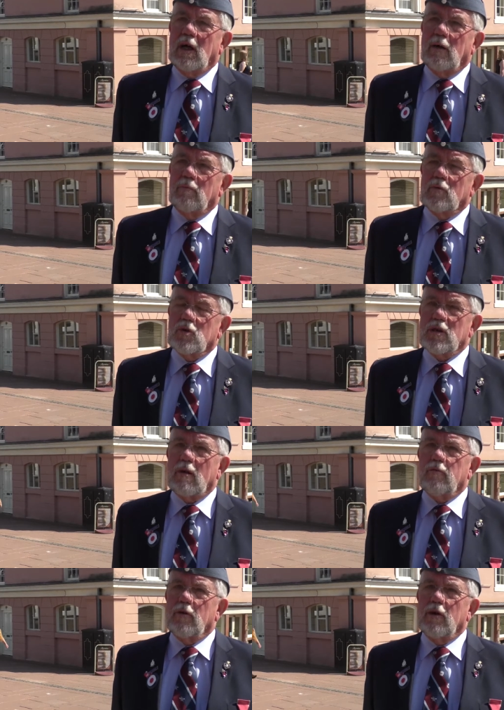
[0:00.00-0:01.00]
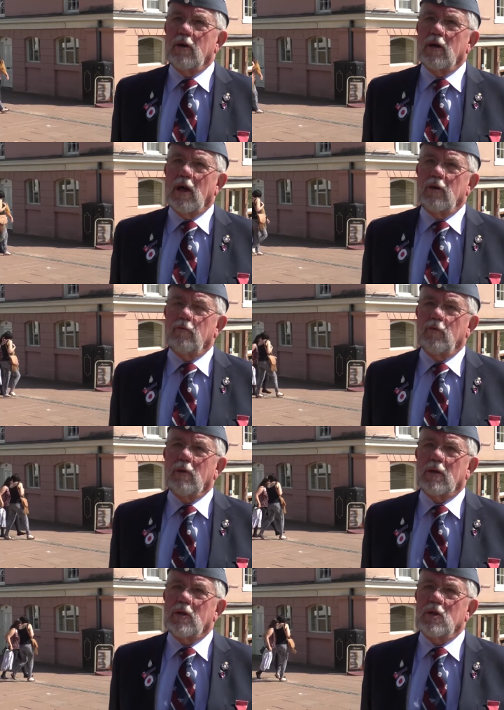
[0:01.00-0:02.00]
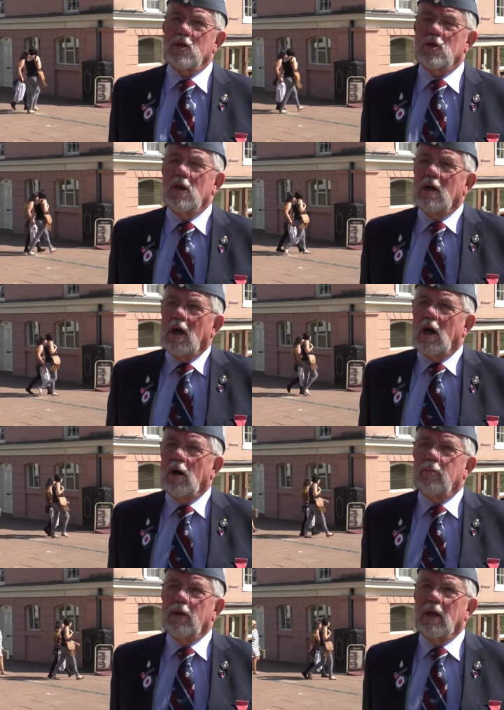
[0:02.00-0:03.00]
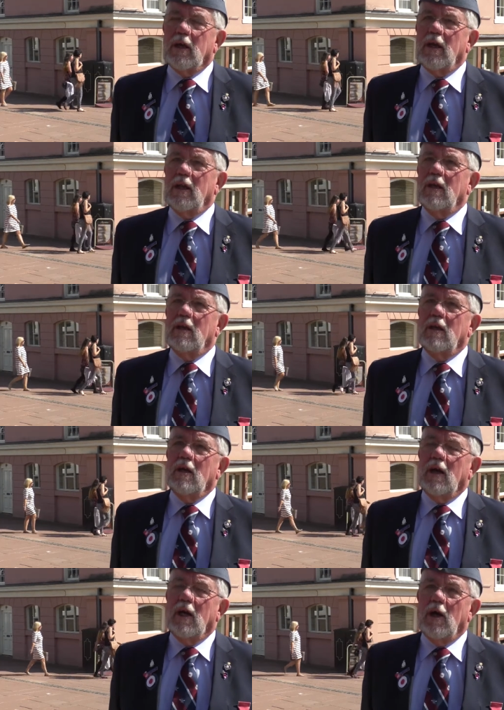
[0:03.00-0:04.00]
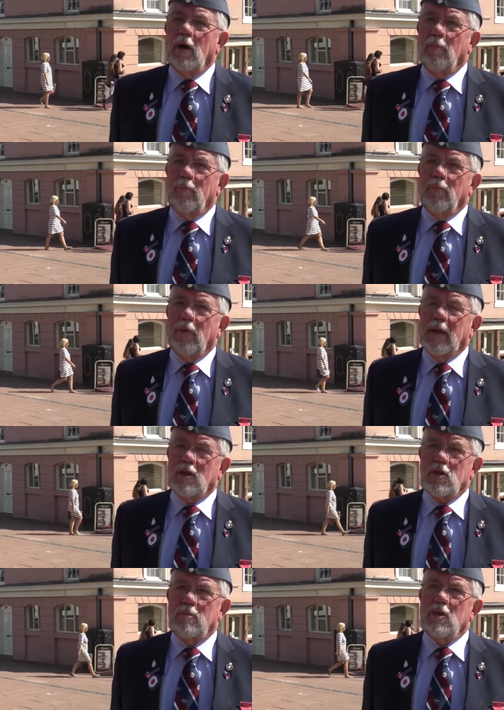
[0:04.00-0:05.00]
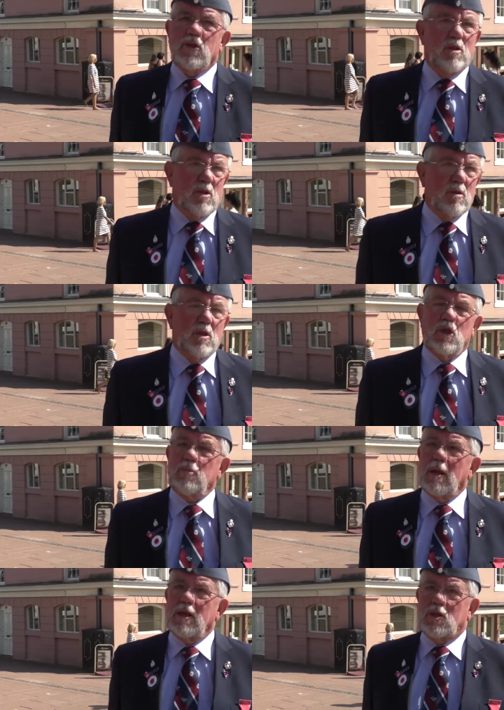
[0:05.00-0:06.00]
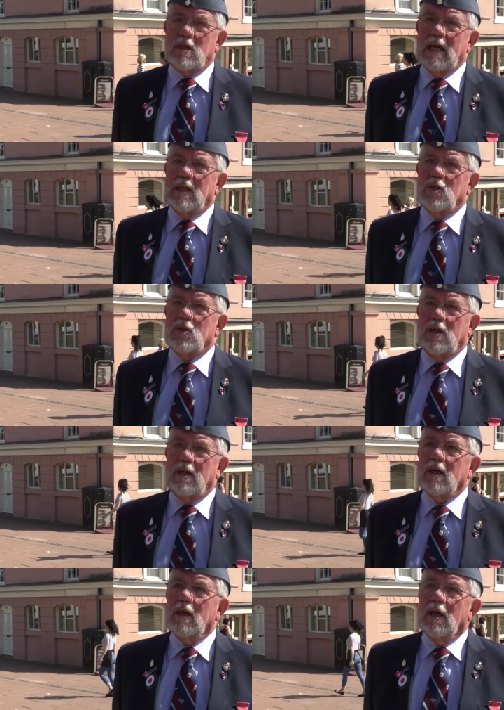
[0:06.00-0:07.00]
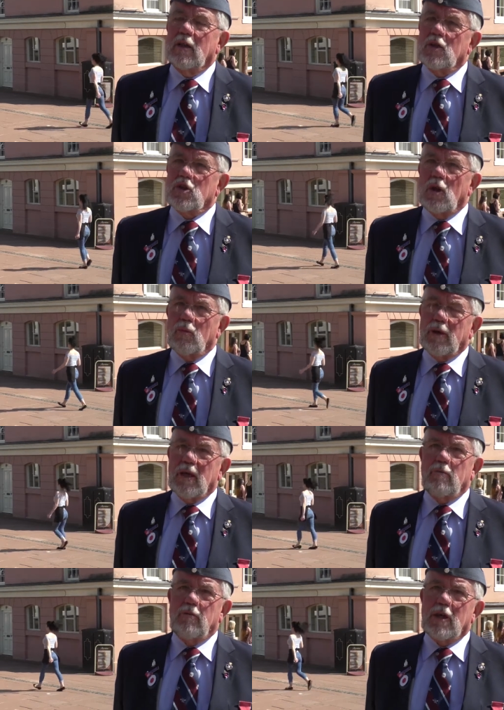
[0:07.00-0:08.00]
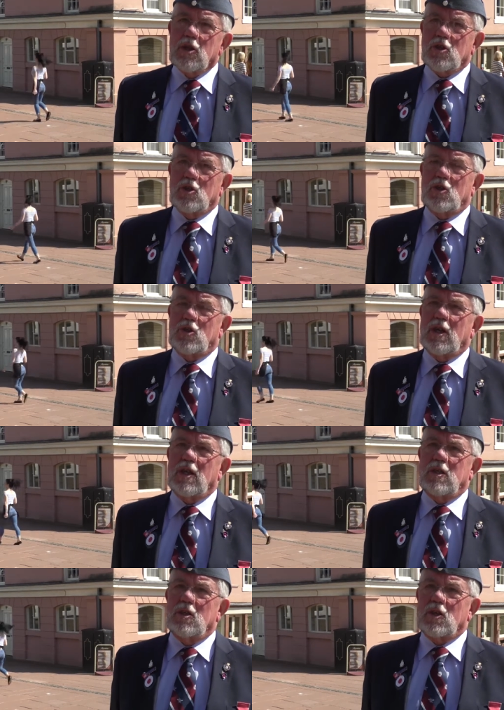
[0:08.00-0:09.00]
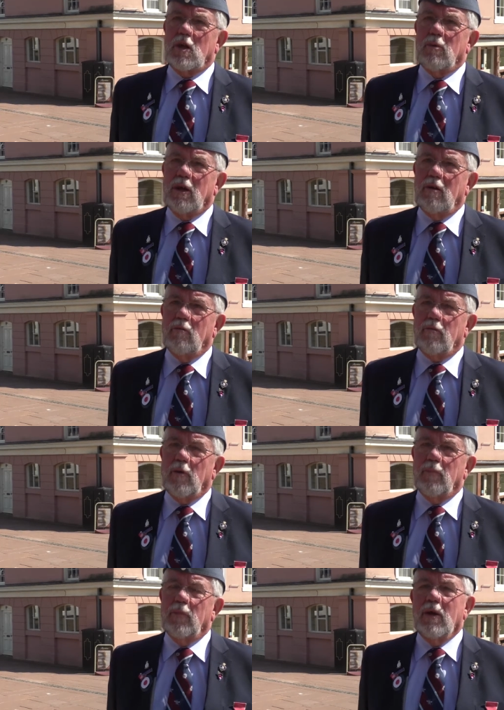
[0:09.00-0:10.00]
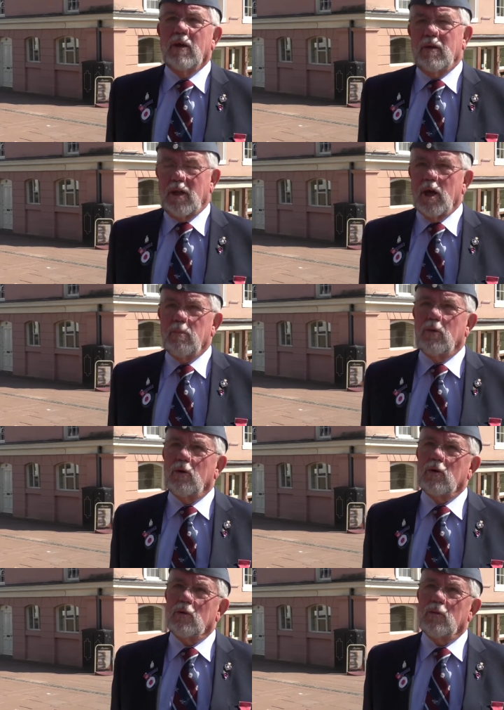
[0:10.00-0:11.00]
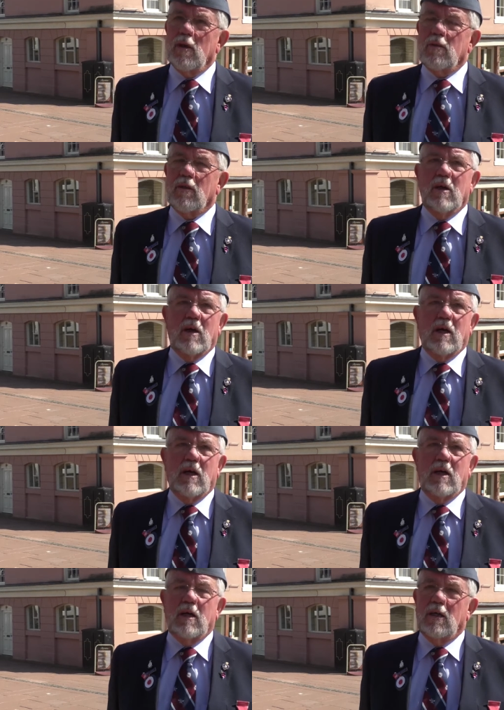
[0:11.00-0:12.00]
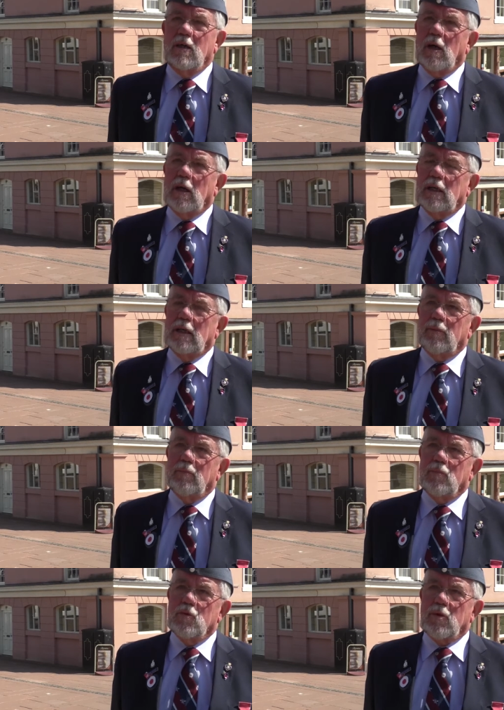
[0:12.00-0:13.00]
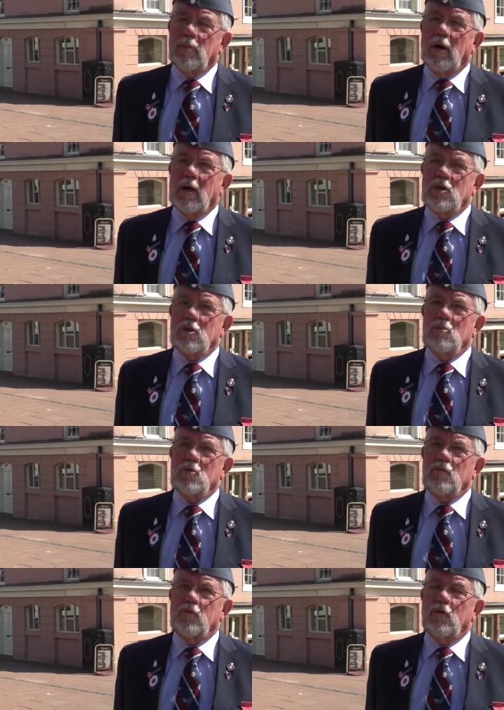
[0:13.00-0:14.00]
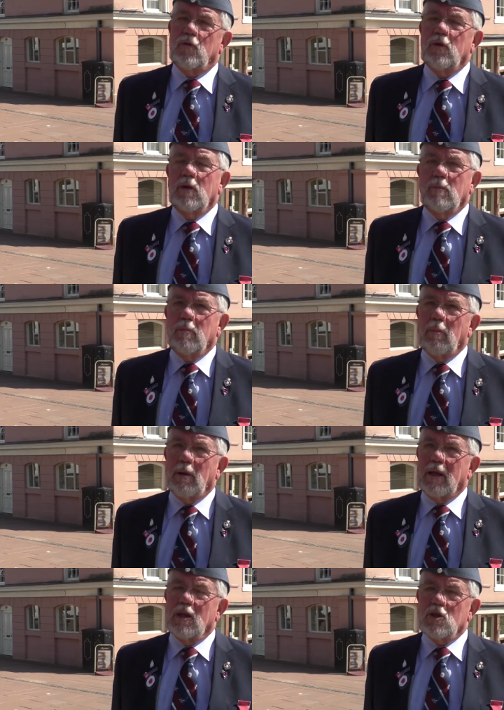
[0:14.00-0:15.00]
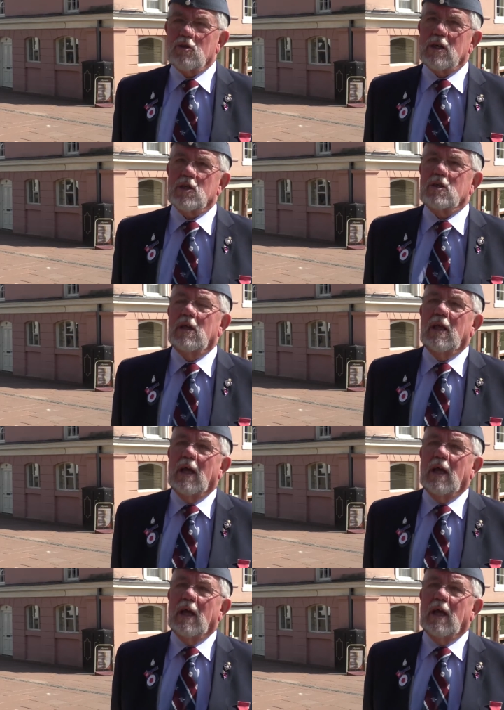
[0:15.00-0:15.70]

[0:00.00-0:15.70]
um, and a few others, are bringing in um, exhibits and display stands here. The Solway Aviation Society is coming in from the airport with uh, um, some items for public interest